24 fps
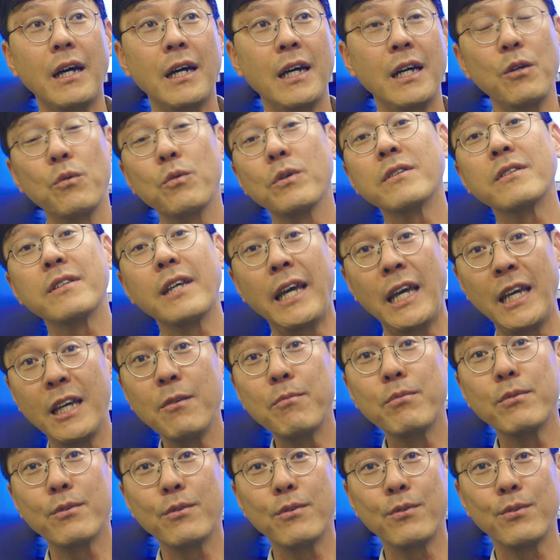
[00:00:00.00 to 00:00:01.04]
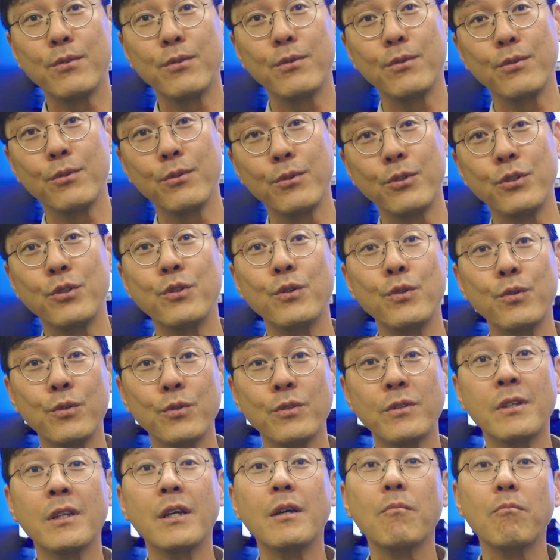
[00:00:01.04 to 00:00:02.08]
I was able to
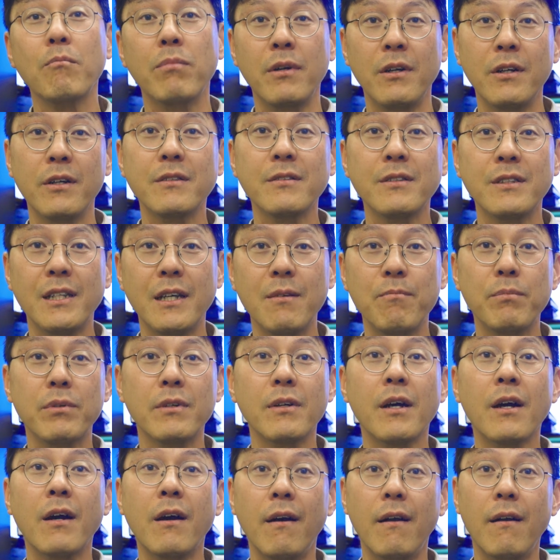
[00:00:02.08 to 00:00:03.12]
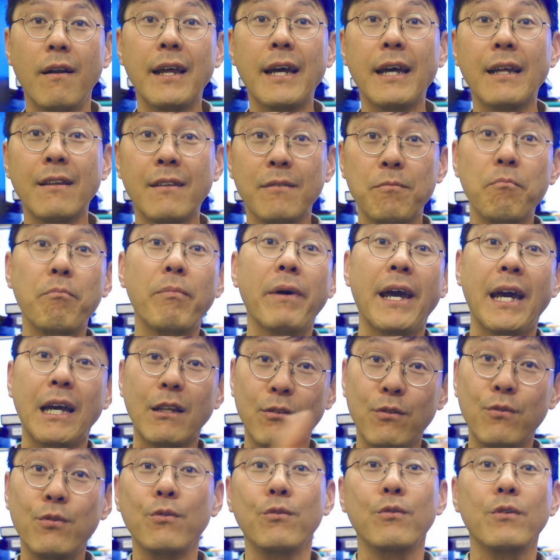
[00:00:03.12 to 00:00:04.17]
use blood sample collect back
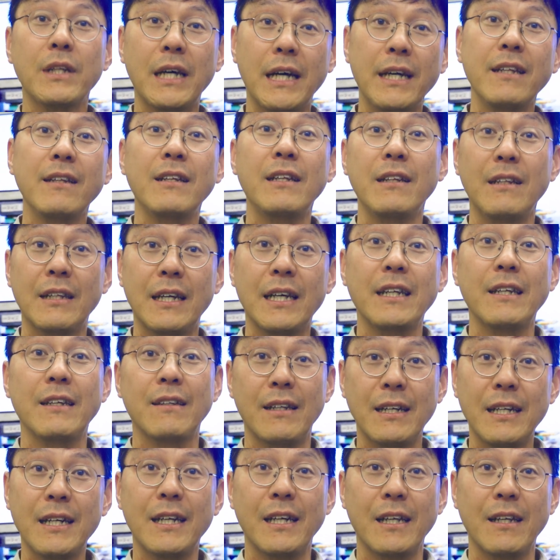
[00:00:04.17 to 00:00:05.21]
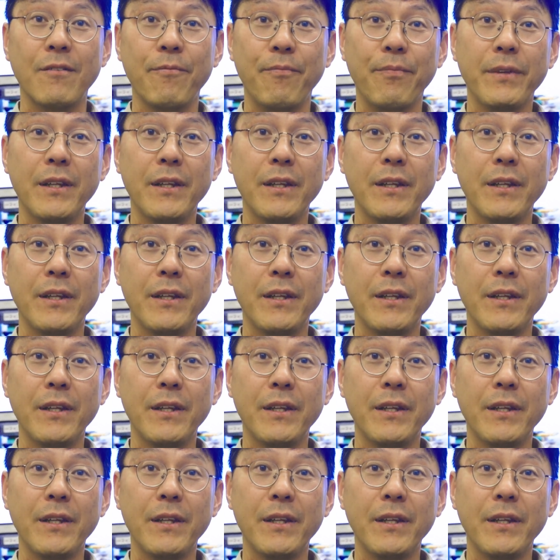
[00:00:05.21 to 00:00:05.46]
to 1999